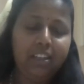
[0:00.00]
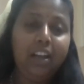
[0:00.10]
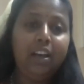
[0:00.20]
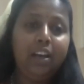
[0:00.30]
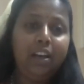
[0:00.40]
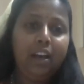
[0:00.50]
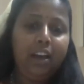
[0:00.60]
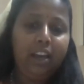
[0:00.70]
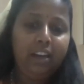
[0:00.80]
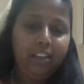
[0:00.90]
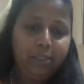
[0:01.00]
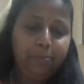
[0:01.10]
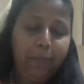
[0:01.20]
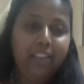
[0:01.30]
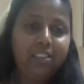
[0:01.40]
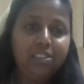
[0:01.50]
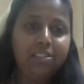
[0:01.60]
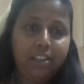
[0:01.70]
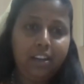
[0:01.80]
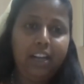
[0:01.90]
And it makes
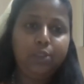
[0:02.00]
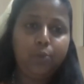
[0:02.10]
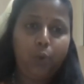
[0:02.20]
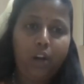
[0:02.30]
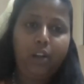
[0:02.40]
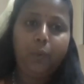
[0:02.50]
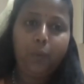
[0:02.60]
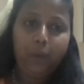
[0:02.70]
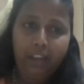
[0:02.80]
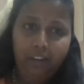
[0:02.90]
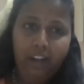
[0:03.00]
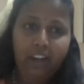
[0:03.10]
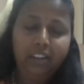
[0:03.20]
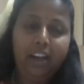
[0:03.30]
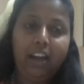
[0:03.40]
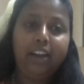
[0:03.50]
us realize what we have done